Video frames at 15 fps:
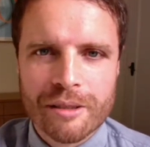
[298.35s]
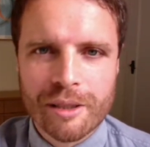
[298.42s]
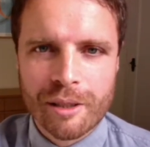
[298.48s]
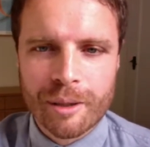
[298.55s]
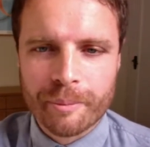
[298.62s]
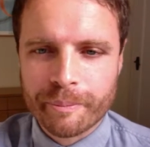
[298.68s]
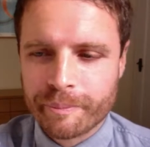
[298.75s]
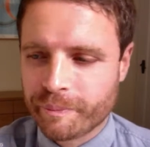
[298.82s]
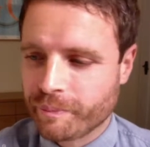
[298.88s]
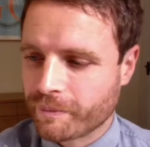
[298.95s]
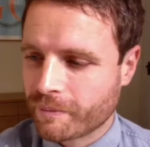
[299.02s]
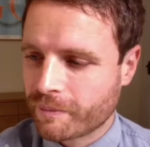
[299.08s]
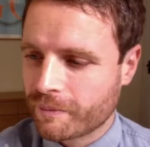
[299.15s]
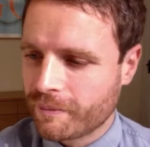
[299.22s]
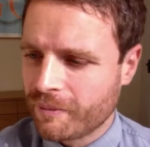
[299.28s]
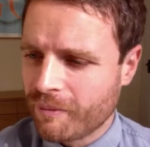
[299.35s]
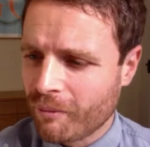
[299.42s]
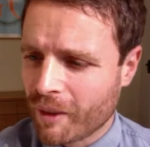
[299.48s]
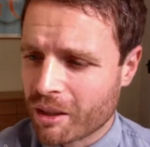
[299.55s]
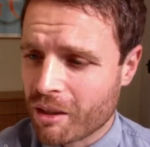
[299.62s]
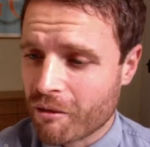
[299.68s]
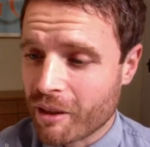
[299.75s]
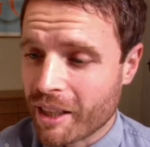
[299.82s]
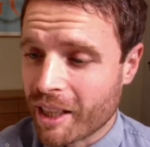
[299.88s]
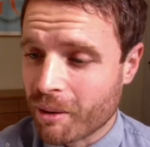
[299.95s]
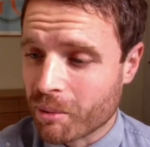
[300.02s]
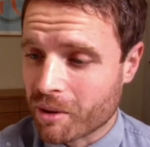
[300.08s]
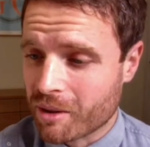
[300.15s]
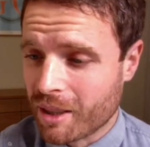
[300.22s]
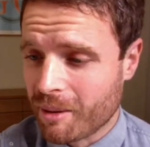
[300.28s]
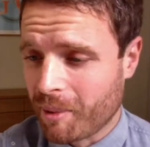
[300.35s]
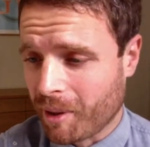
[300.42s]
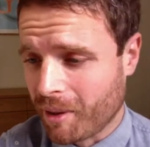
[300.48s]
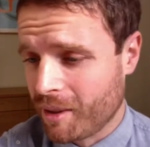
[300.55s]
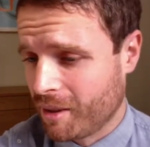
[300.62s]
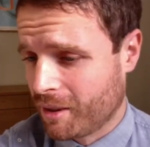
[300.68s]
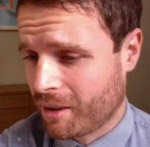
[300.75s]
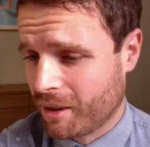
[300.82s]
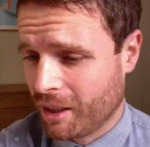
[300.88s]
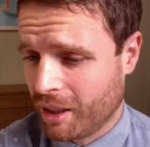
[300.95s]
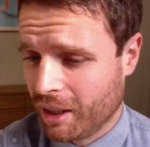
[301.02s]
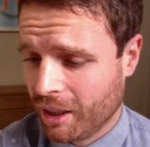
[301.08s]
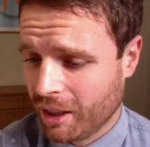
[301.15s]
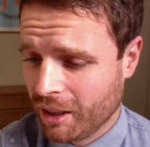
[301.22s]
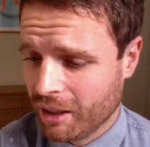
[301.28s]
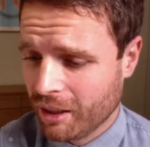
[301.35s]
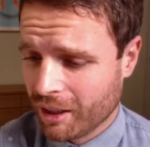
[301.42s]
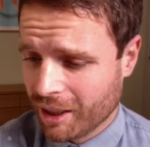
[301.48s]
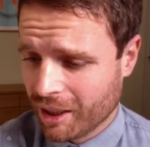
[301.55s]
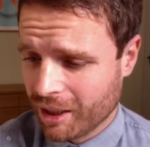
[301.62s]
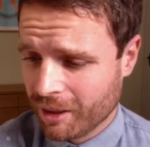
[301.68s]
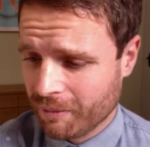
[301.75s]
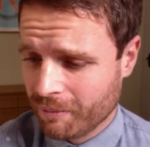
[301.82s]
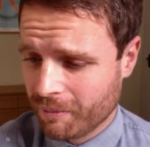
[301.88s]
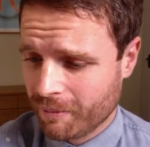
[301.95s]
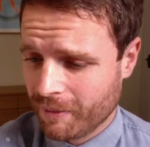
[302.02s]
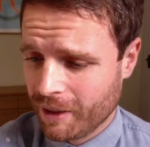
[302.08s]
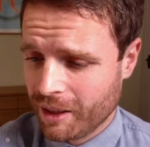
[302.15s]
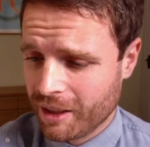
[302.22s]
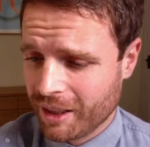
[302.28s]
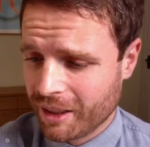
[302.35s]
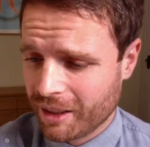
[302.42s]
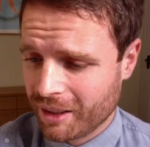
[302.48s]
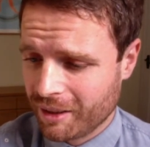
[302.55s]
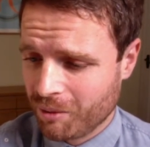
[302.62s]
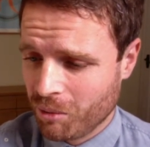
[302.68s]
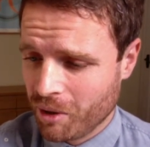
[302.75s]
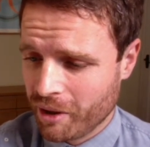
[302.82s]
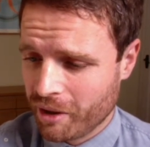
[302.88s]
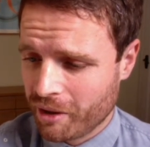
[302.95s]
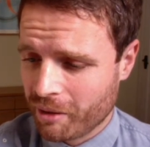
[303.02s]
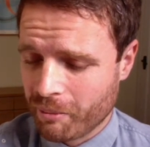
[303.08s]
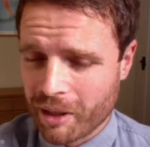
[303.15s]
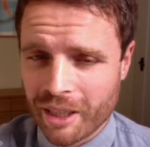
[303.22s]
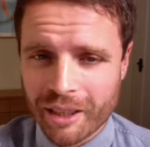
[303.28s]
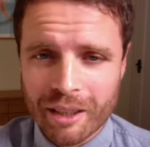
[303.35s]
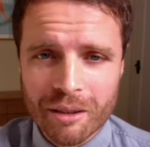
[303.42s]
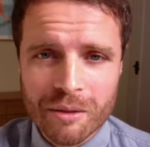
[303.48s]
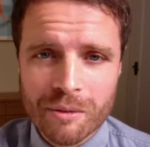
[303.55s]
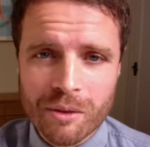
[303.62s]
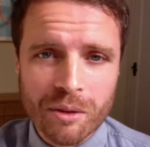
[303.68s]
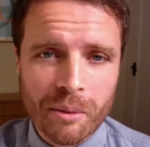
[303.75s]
Don't really know what to say about this. Is it worth the money it goes for?